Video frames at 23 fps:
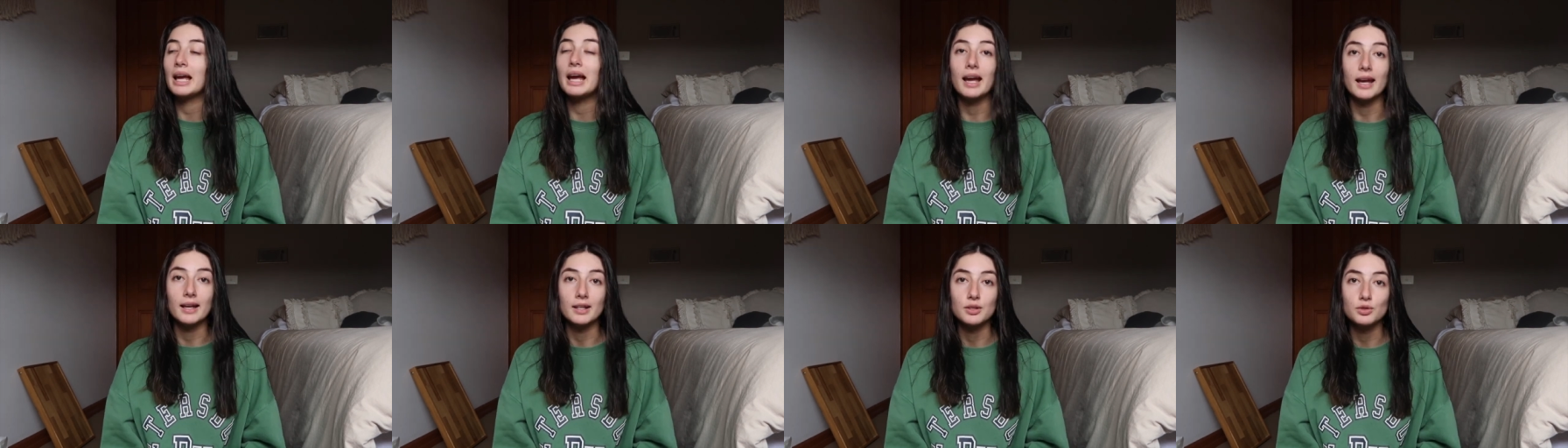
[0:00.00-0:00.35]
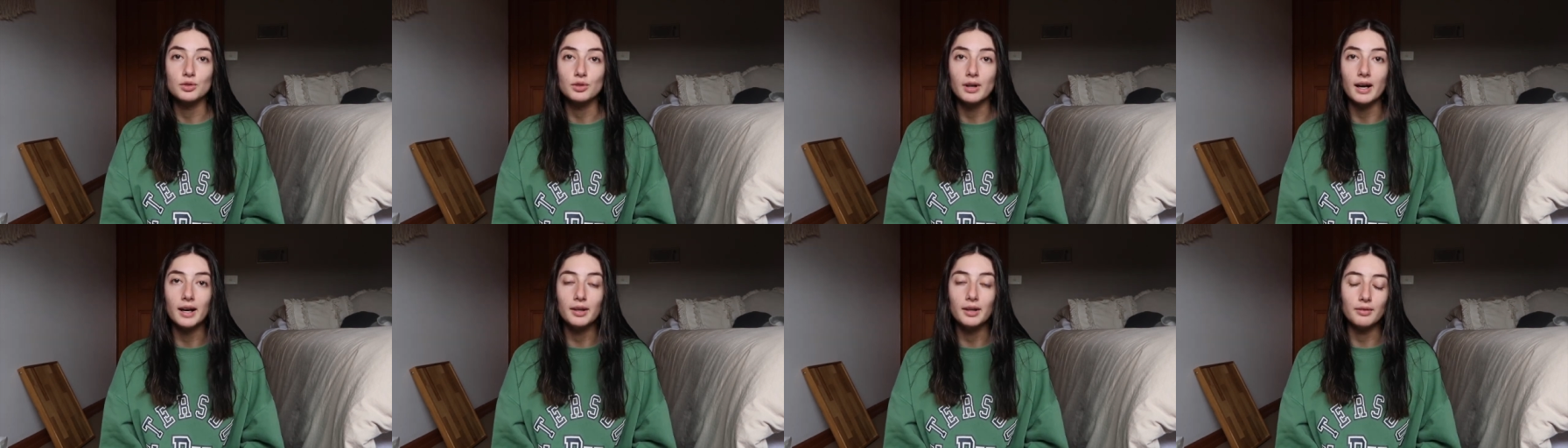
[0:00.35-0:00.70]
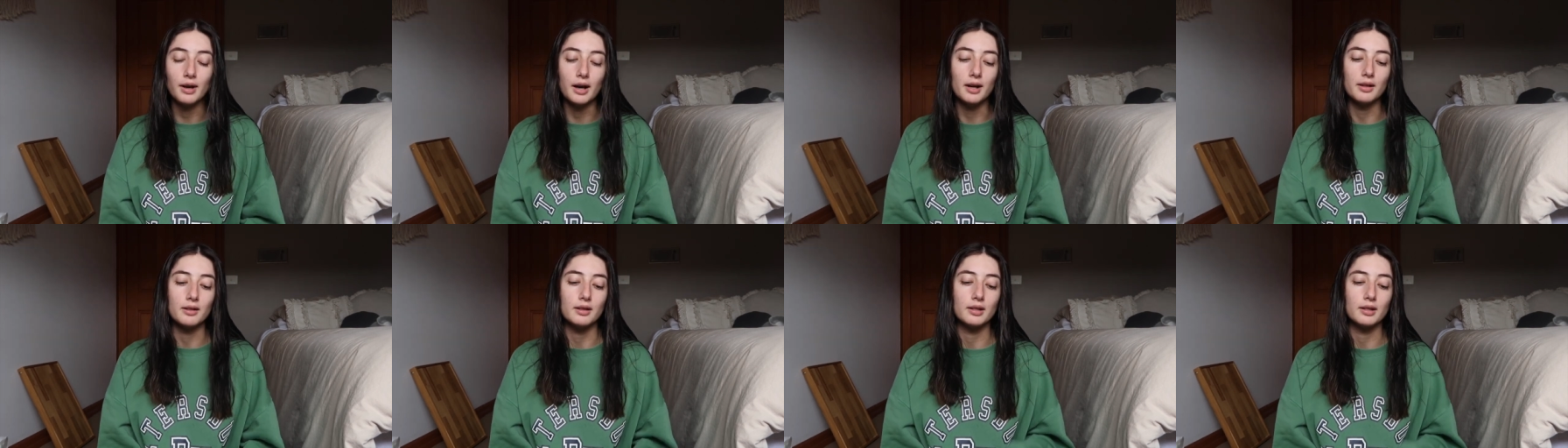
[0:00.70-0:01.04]
air dry
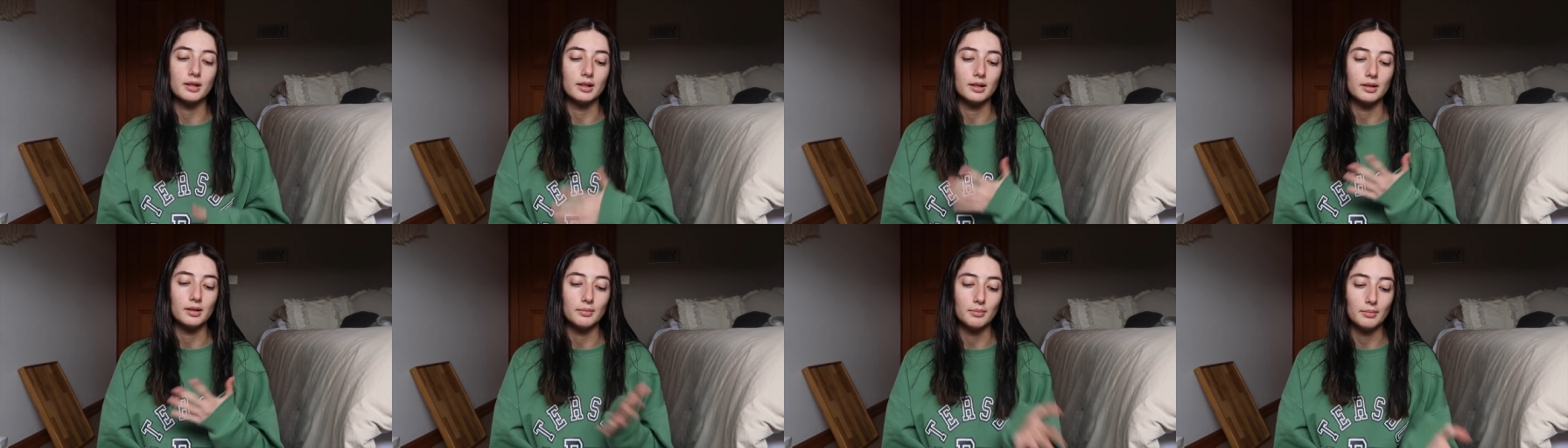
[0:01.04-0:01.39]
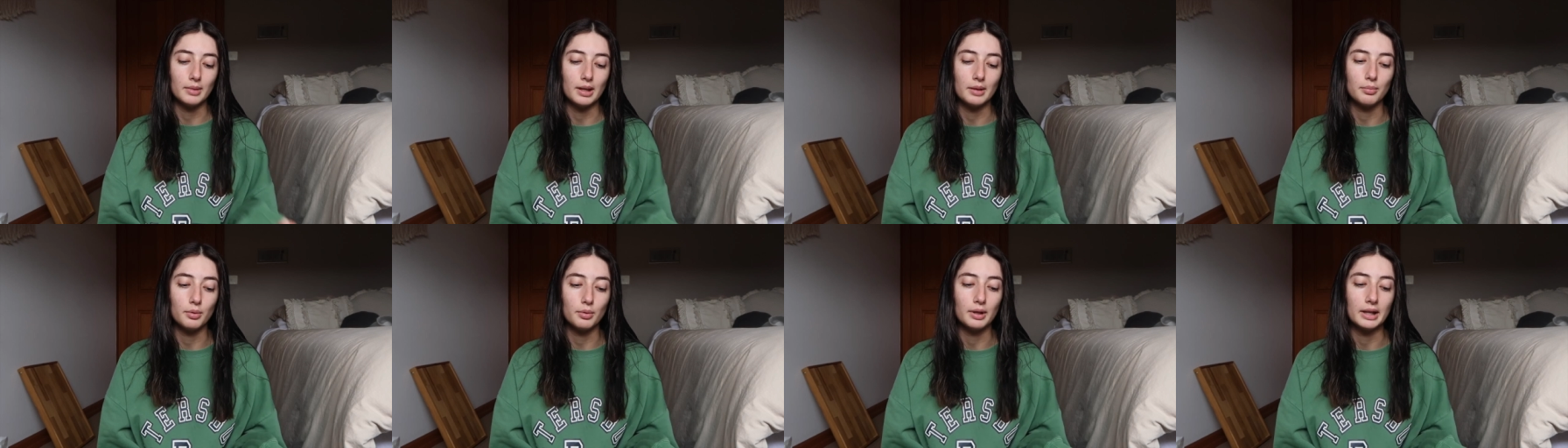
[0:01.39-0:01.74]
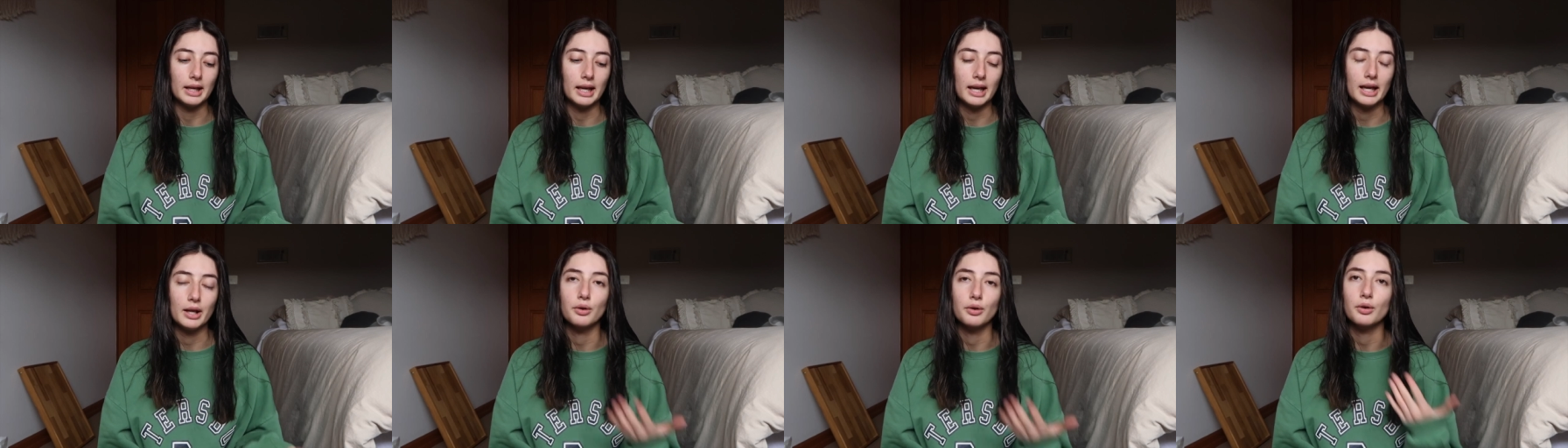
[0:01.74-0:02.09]
rather than me
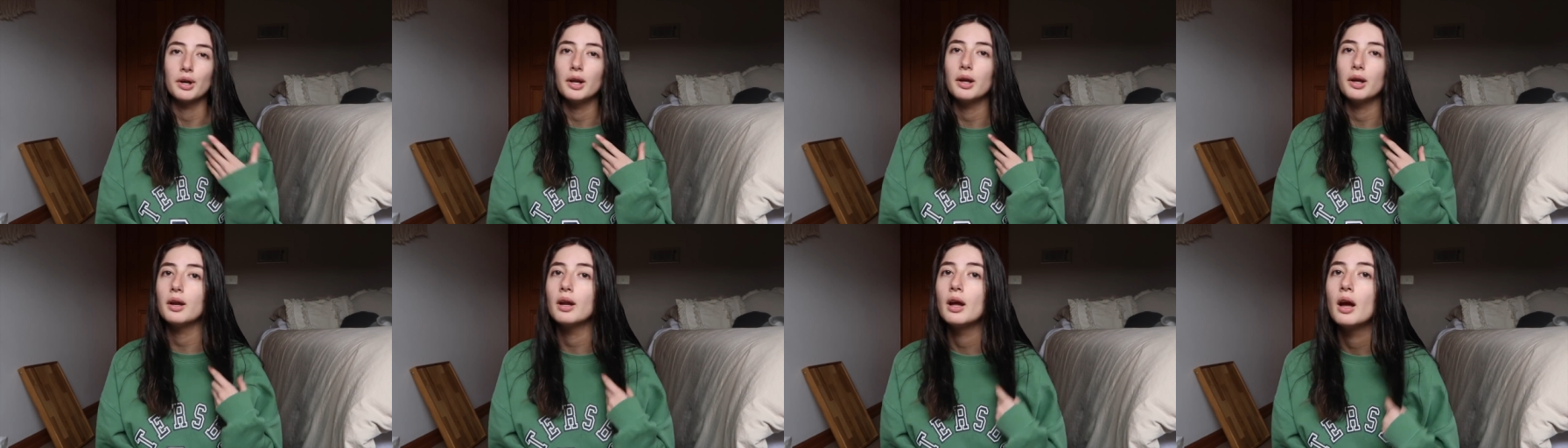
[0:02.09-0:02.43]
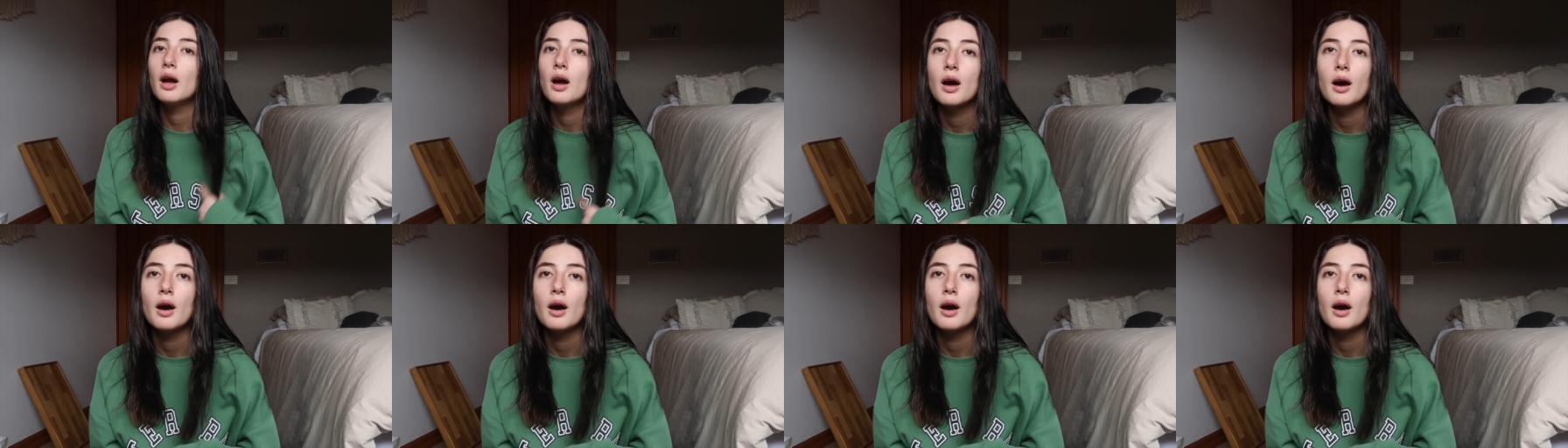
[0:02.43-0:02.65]
putting heat on it